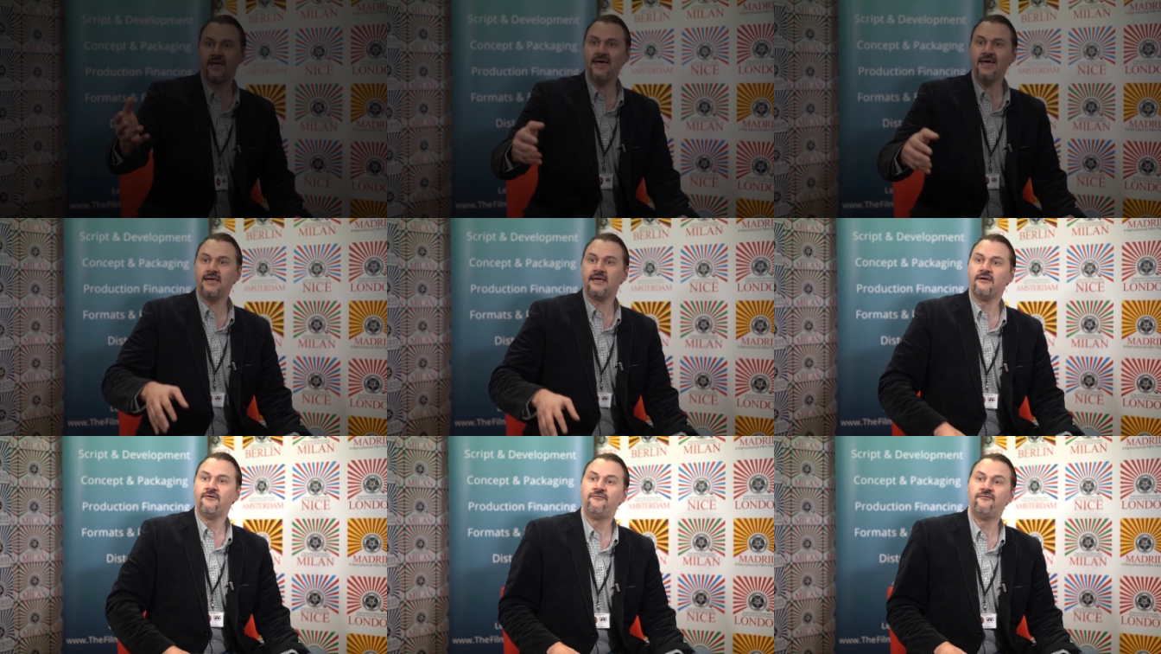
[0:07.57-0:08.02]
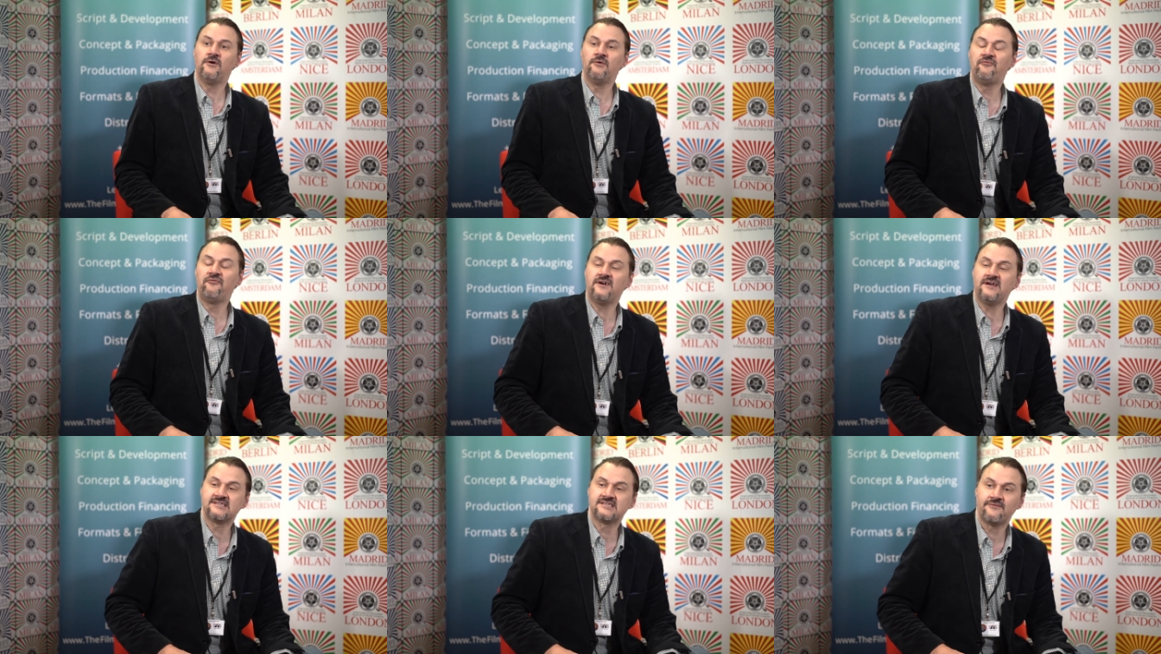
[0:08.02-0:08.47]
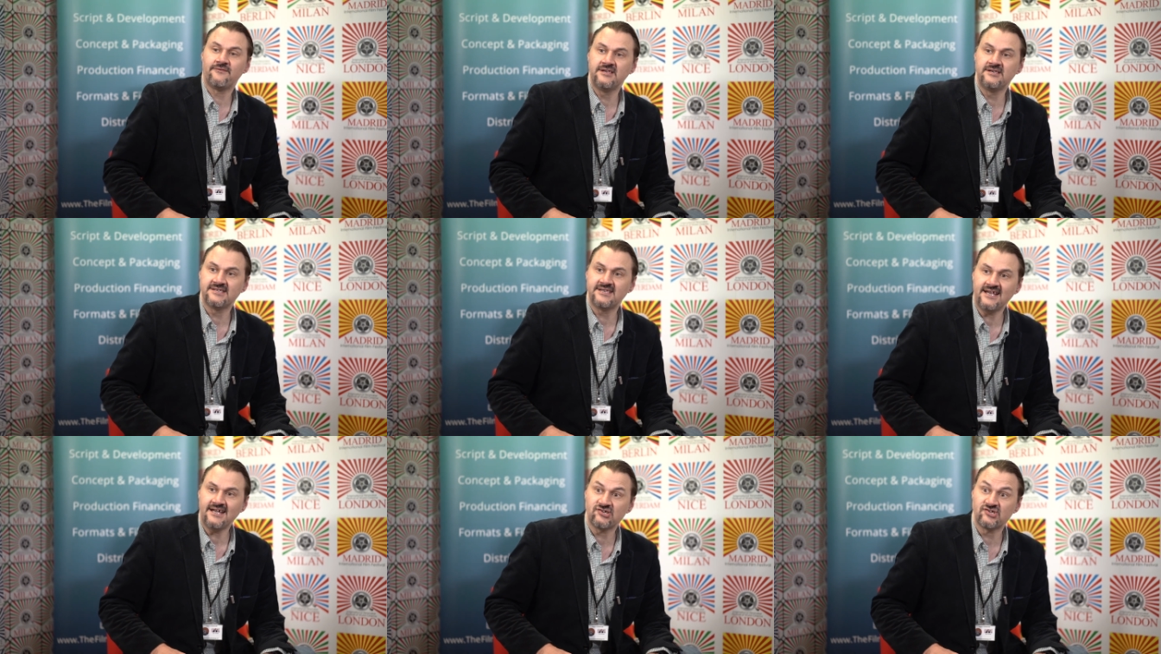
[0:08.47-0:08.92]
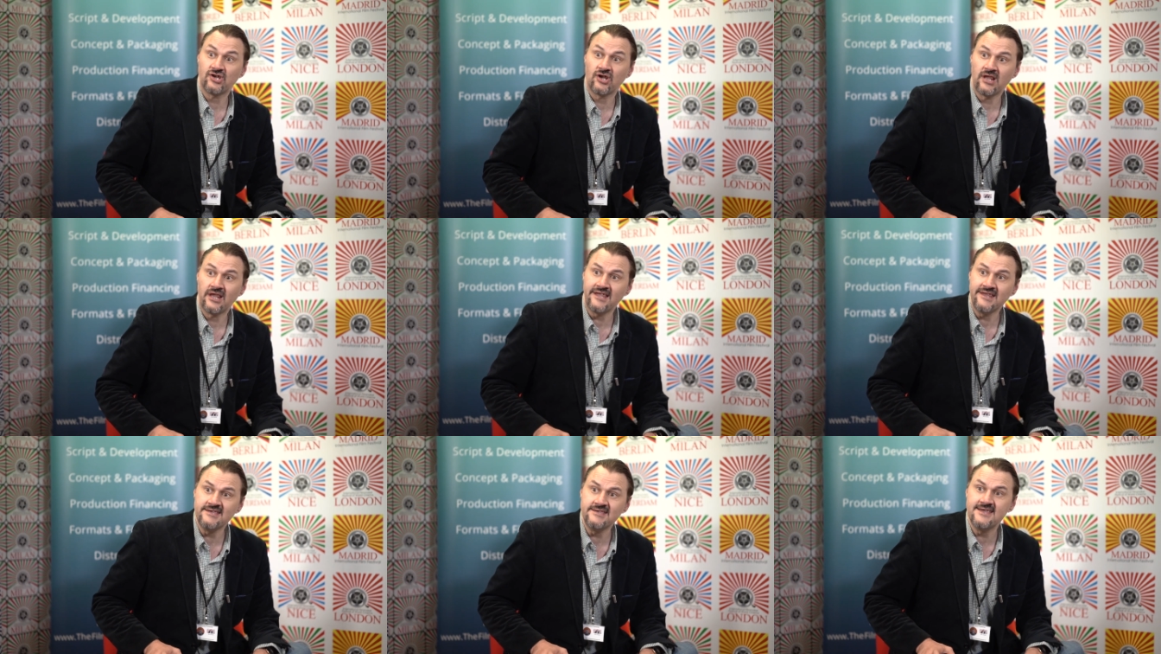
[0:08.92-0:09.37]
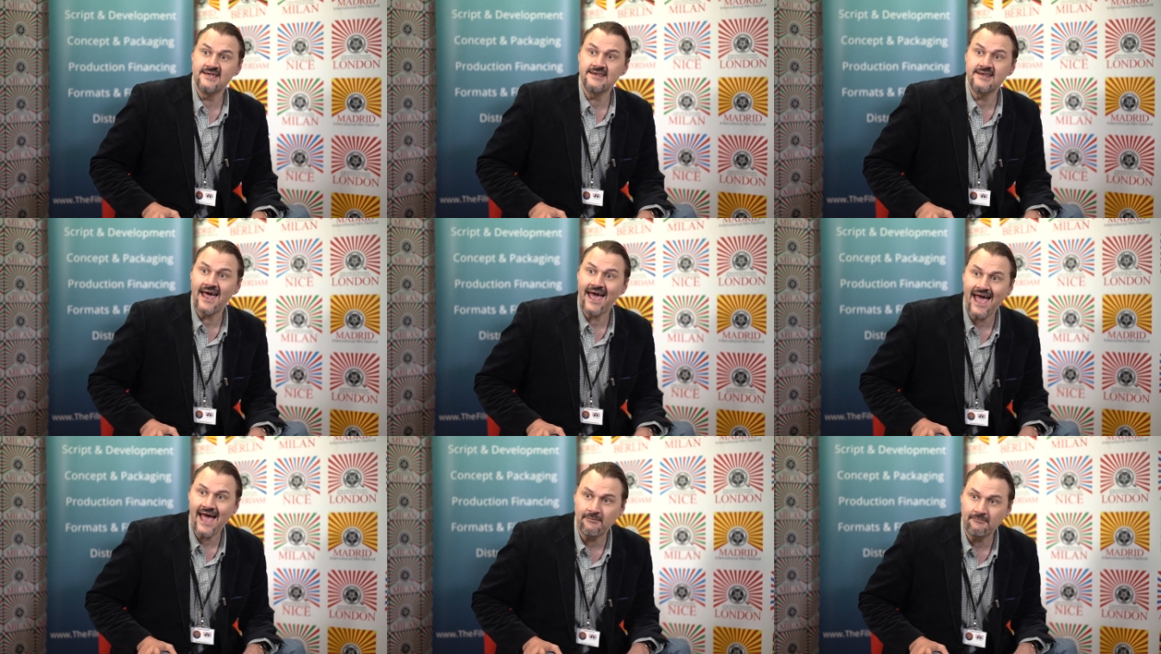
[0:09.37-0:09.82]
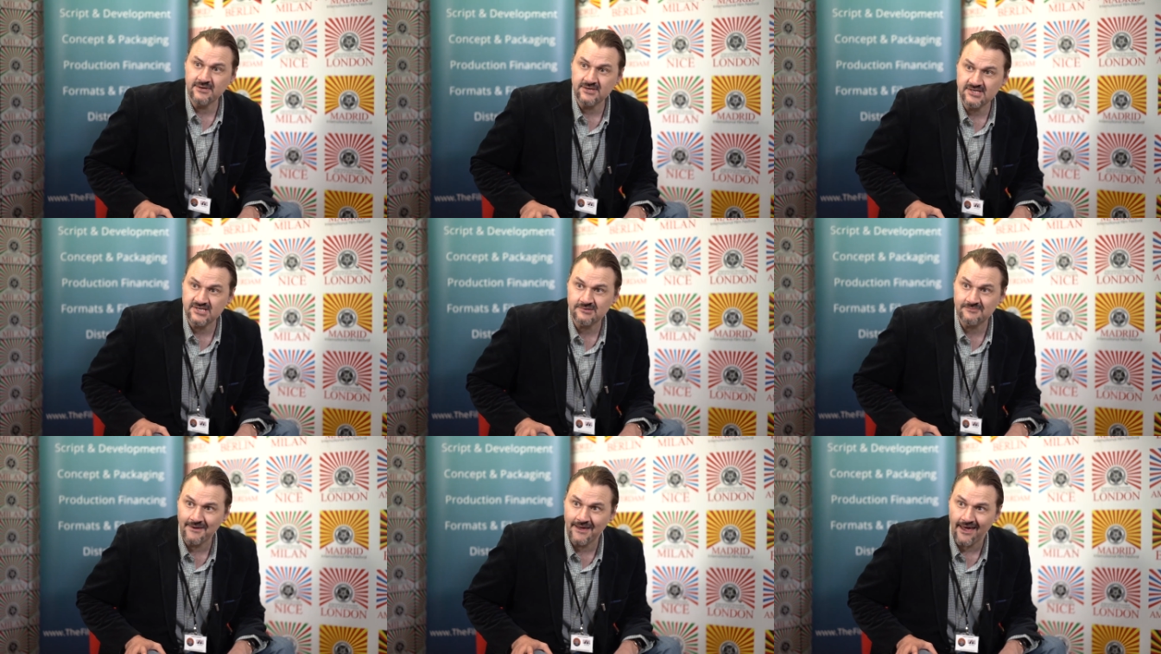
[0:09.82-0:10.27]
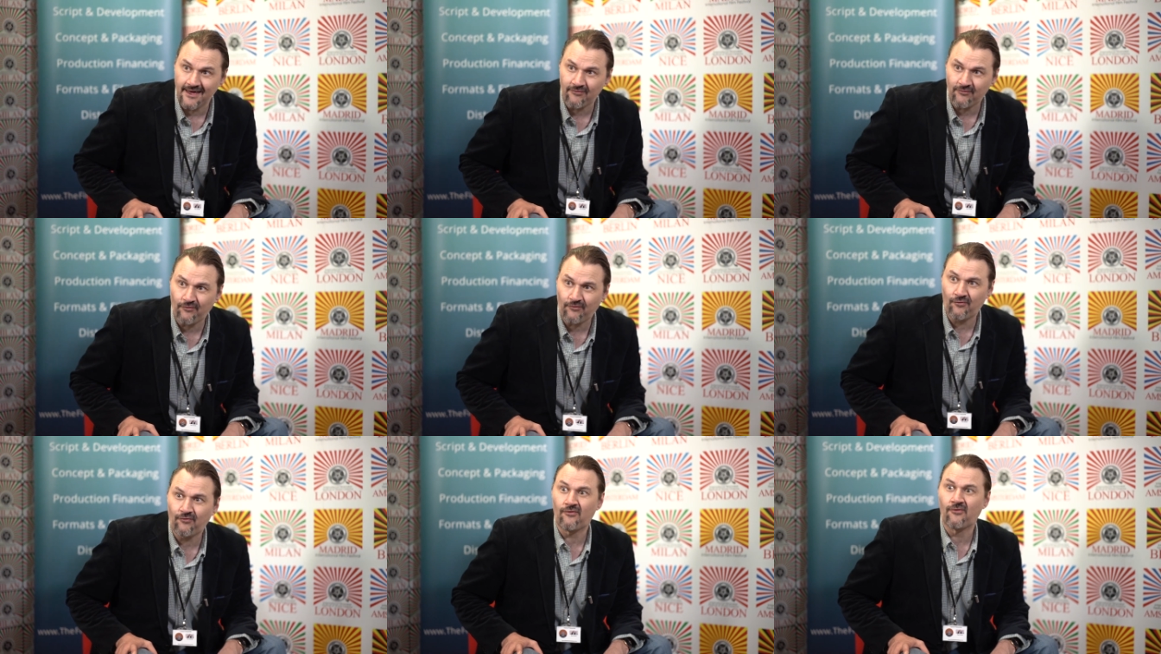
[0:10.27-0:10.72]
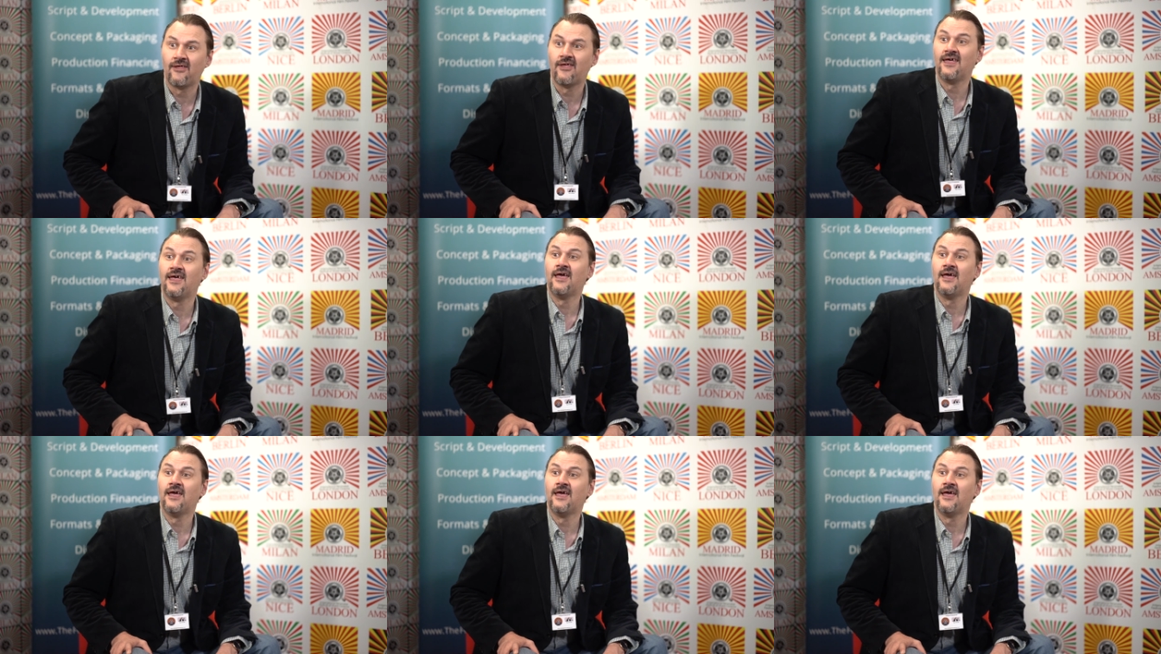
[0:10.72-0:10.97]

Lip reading: Okay, Film Festival International London, Hammersmith.